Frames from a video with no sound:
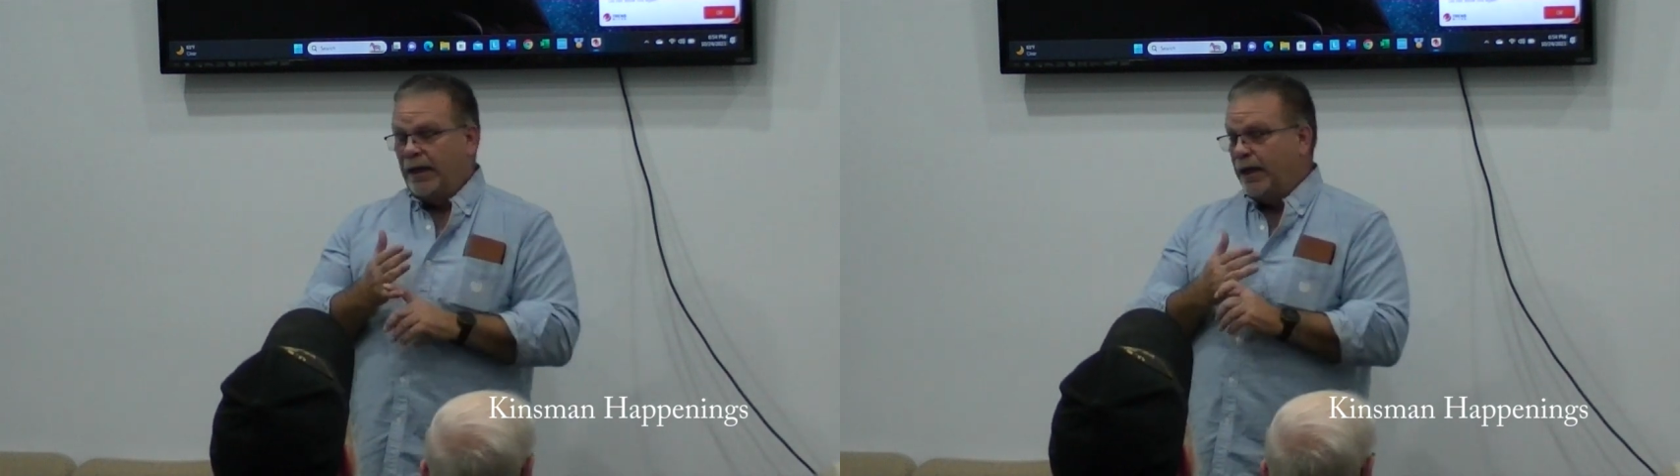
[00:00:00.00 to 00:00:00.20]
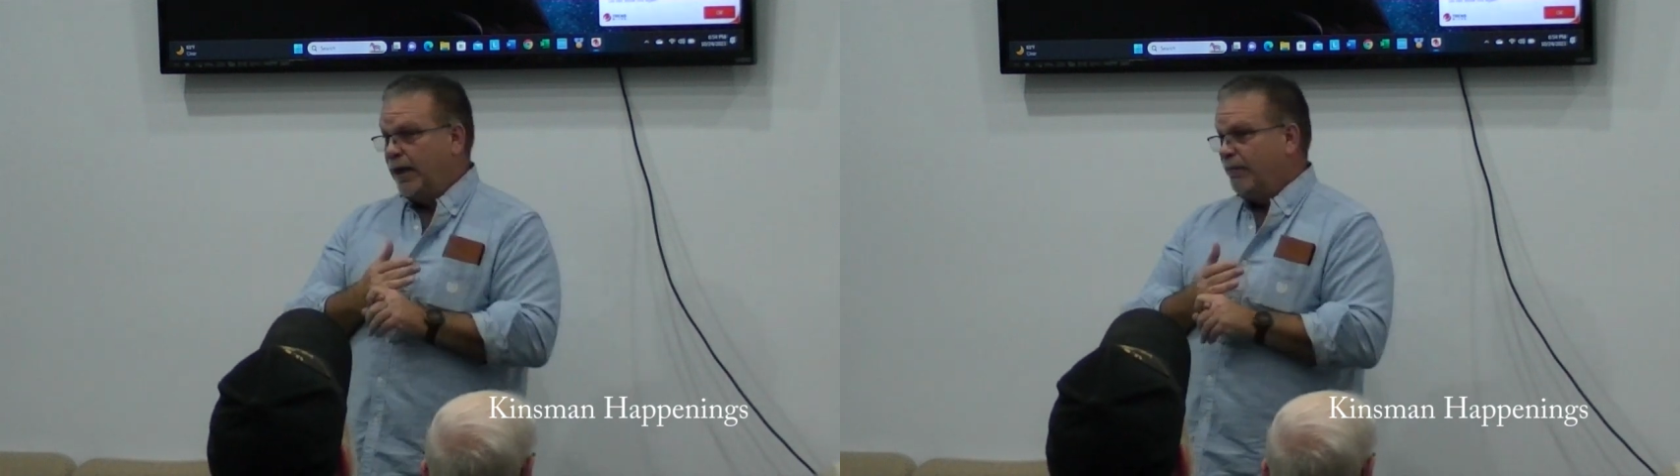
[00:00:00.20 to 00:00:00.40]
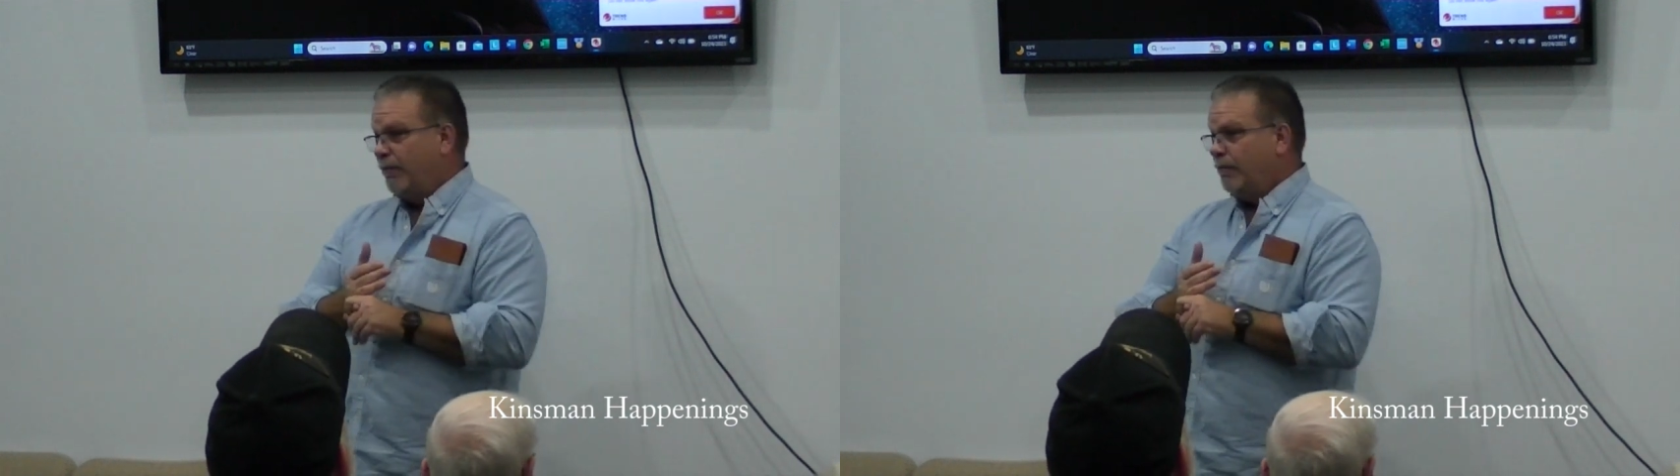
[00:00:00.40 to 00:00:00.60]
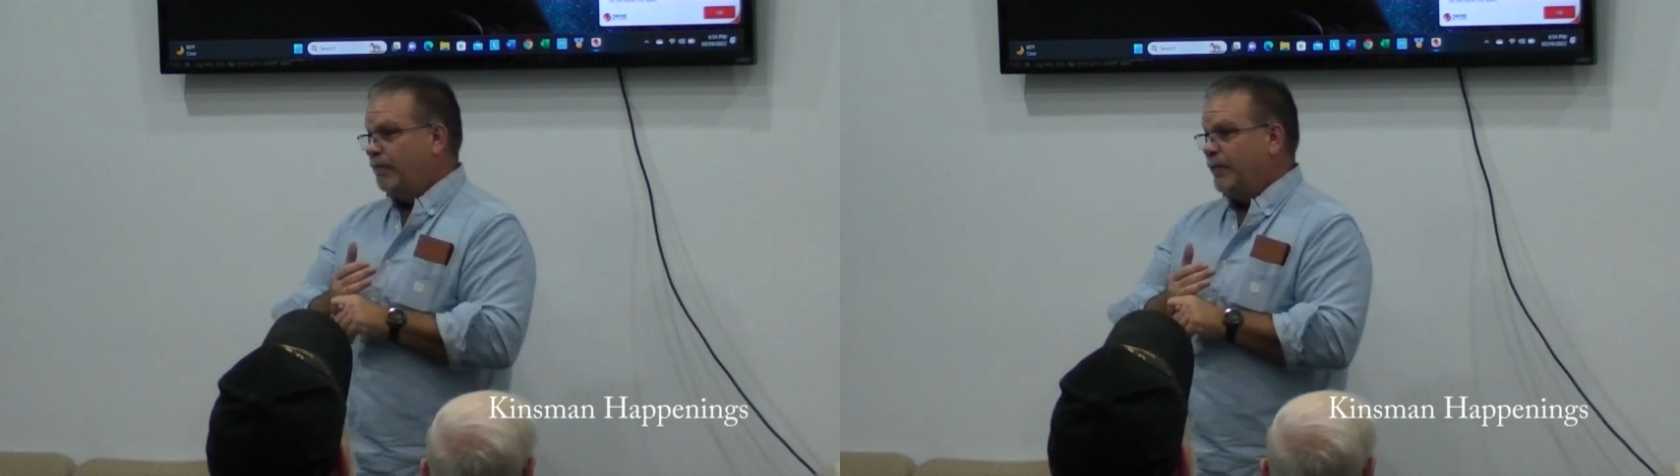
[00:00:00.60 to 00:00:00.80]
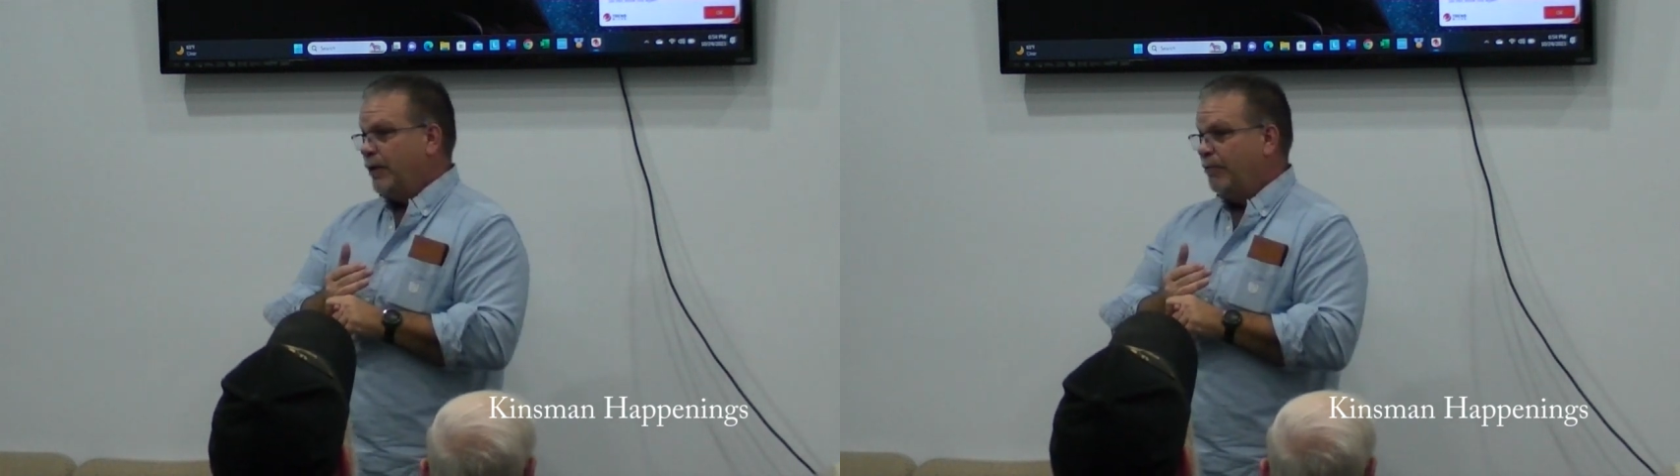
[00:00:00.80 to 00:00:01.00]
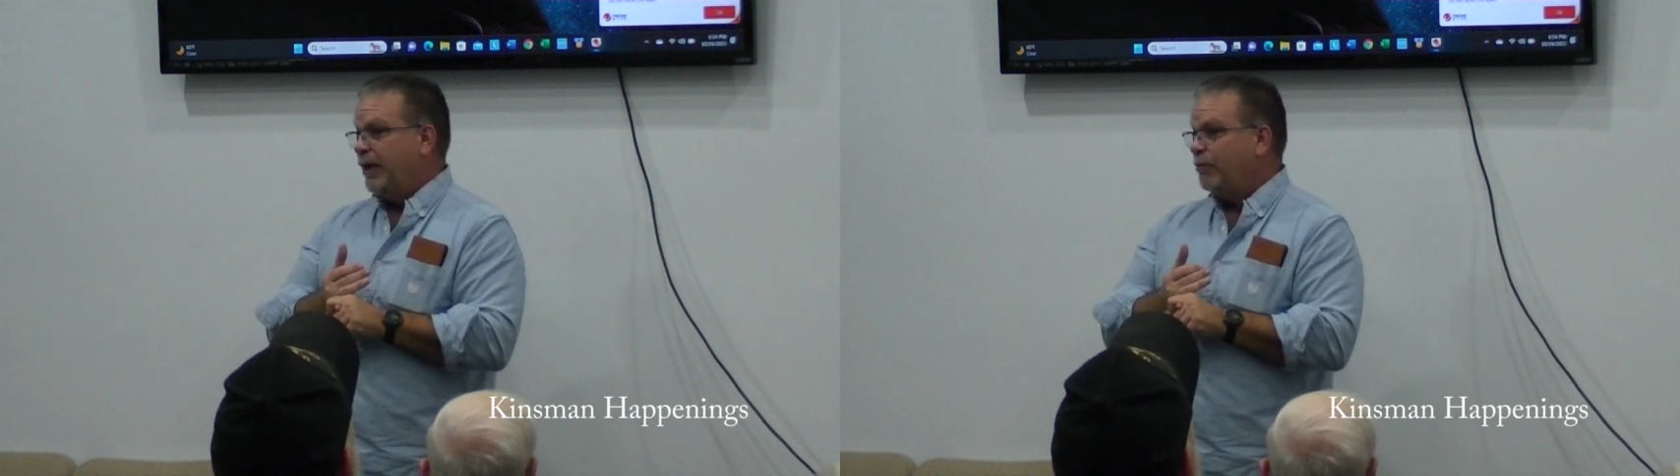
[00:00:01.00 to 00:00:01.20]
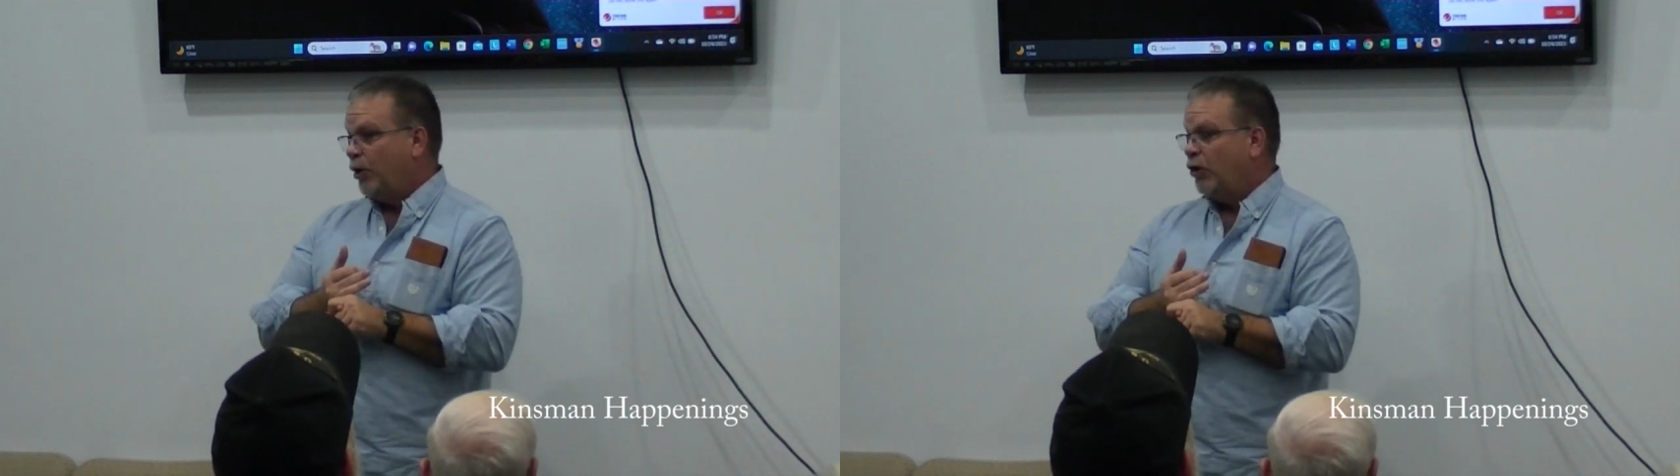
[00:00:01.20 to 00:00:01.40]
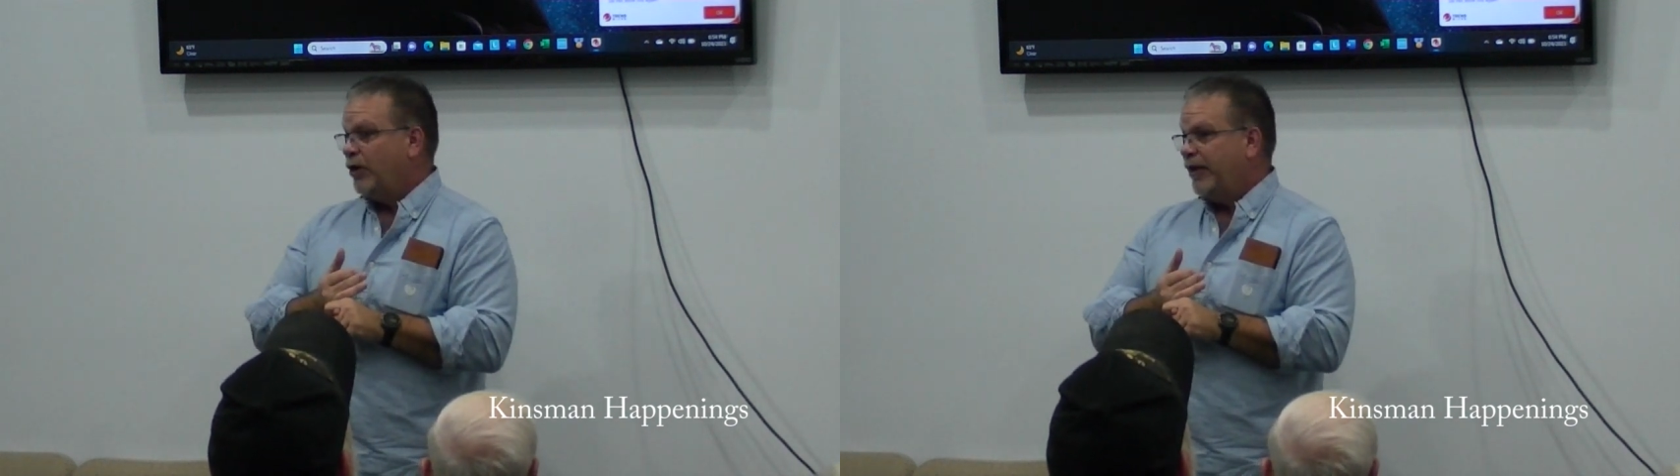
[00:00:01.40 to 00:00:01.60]
A big
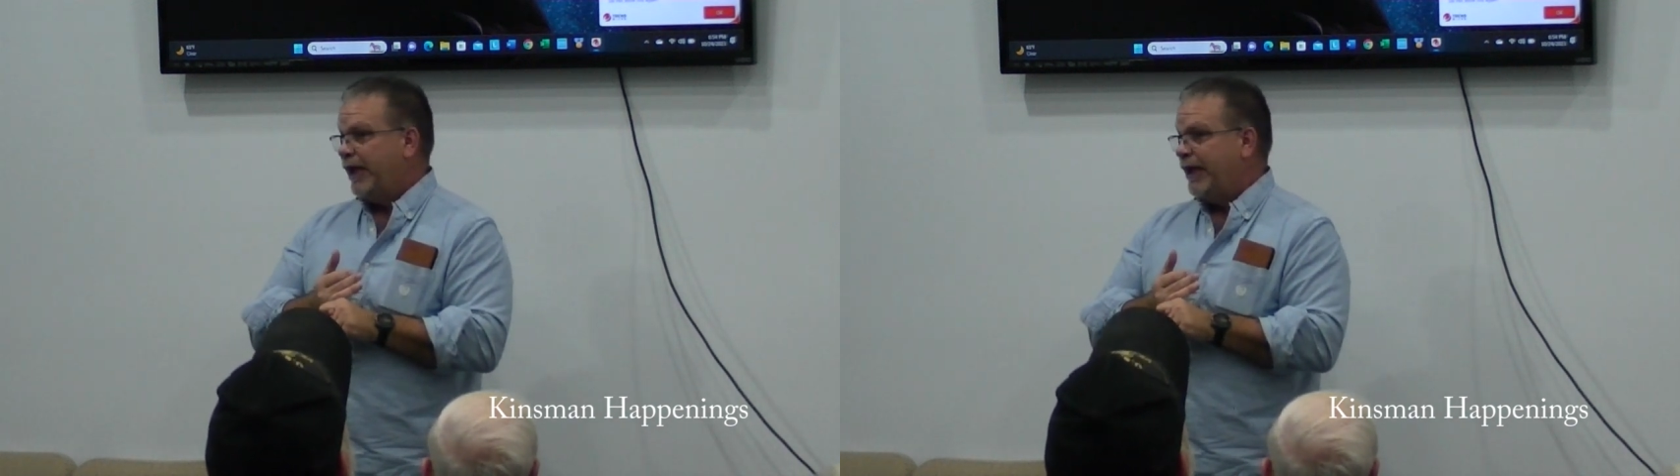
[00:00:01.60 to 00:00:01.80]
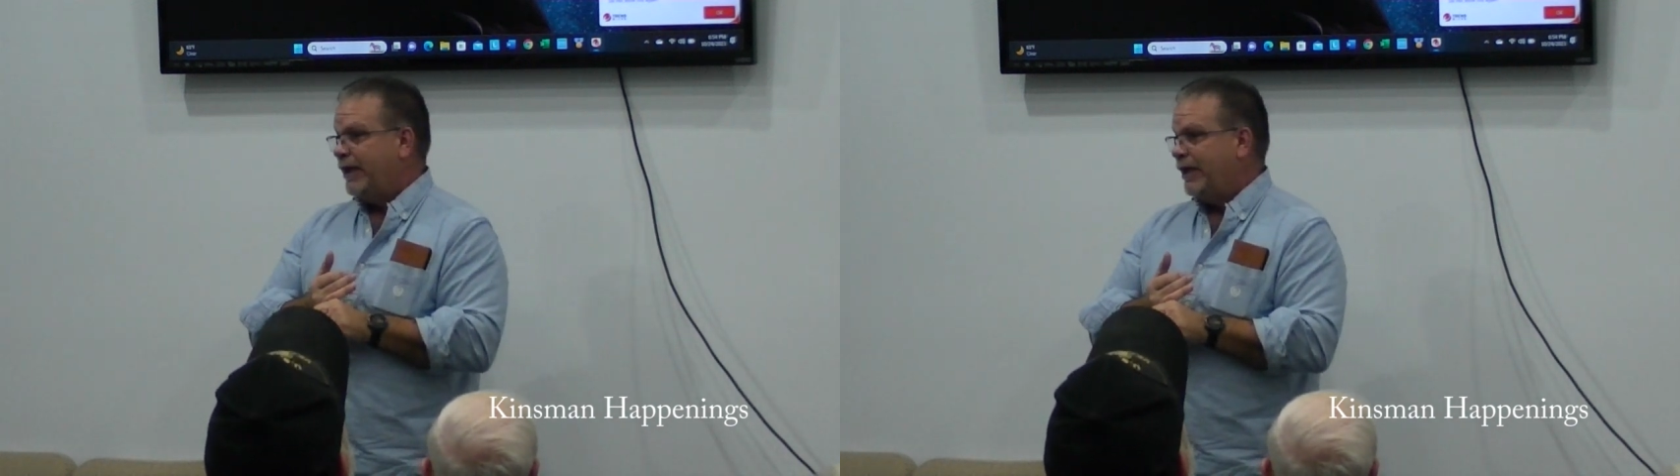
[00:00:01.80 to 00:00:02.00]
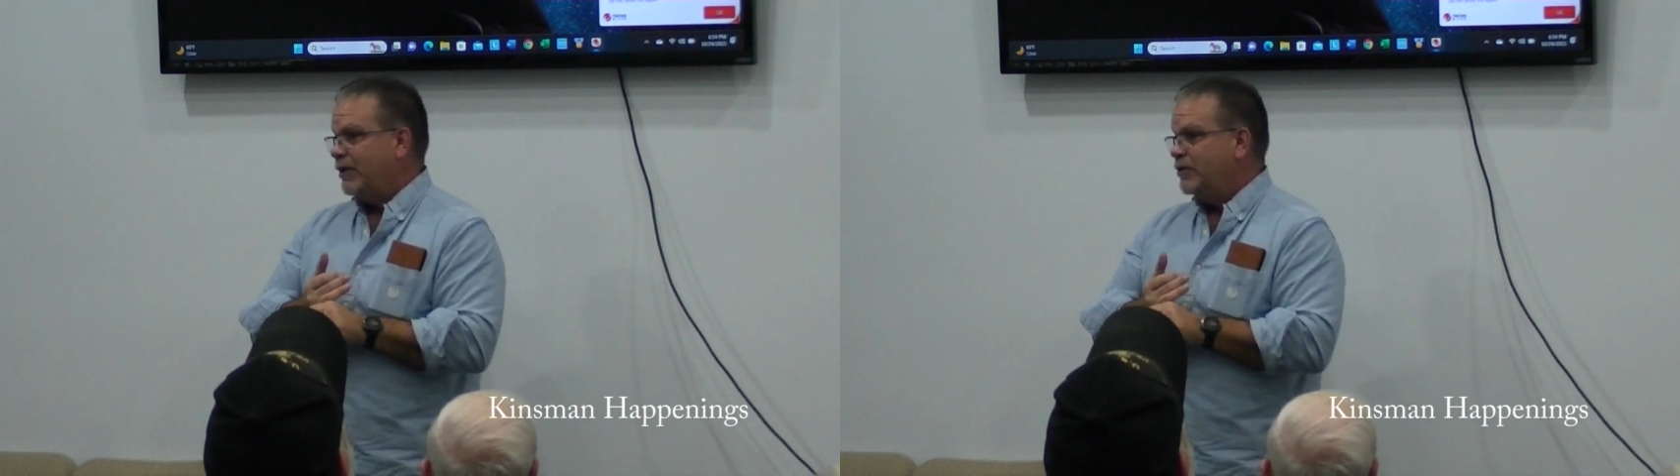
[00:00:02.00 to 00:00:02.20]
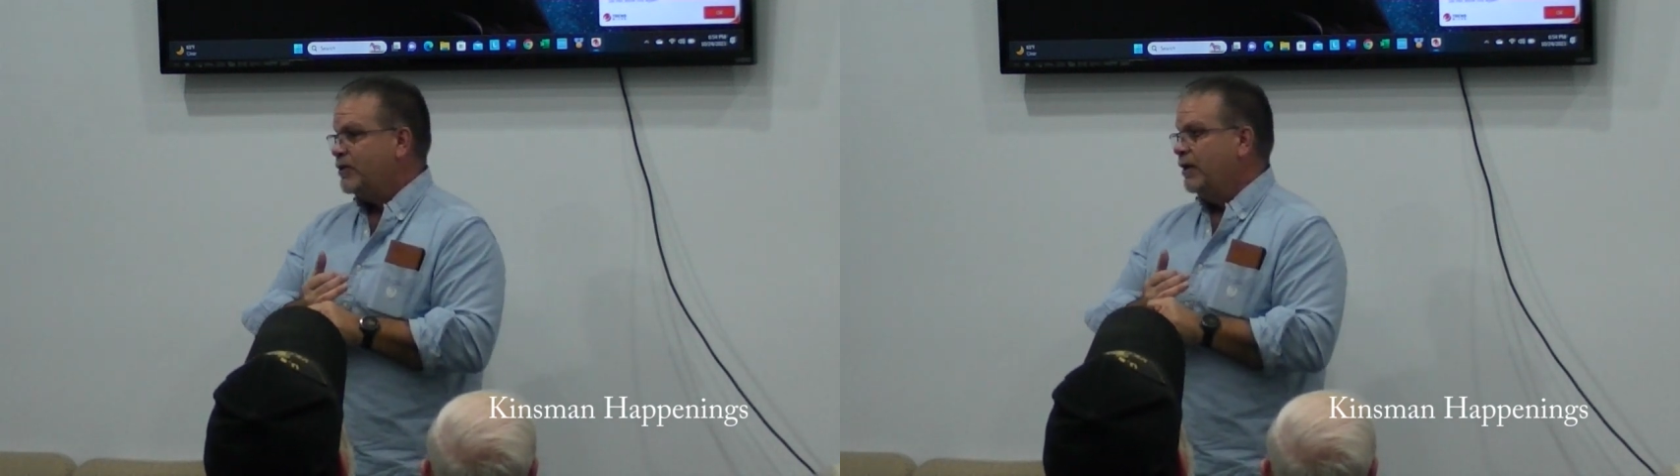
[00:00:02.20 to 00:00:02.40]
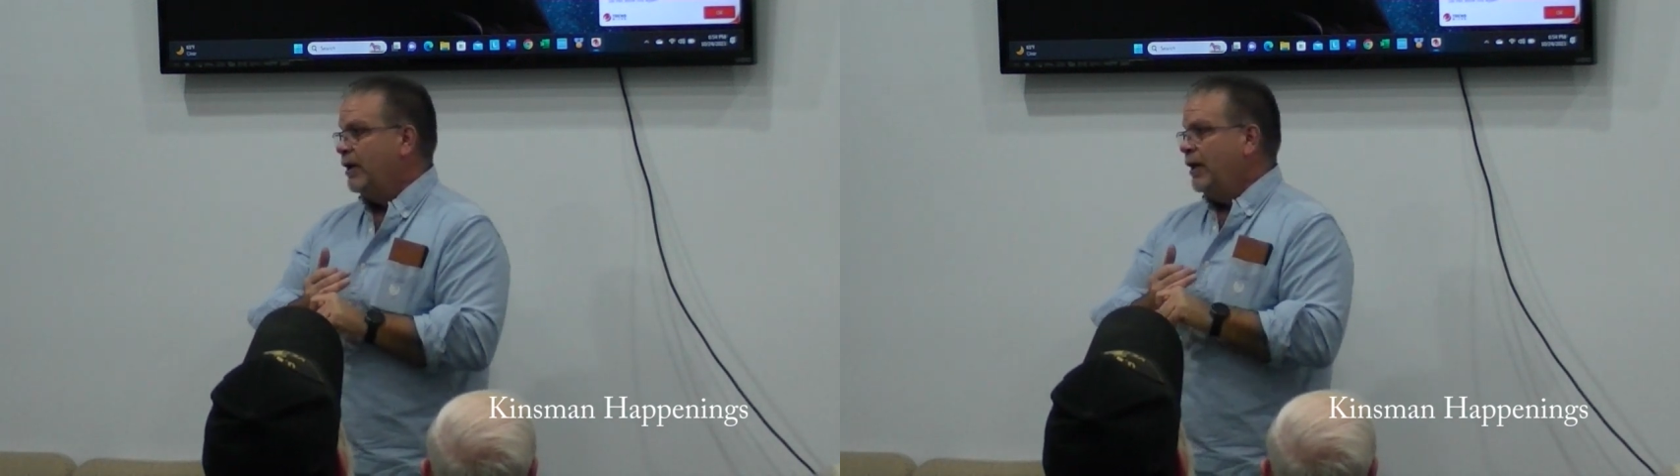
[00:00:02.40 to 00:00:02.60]
bulk of that is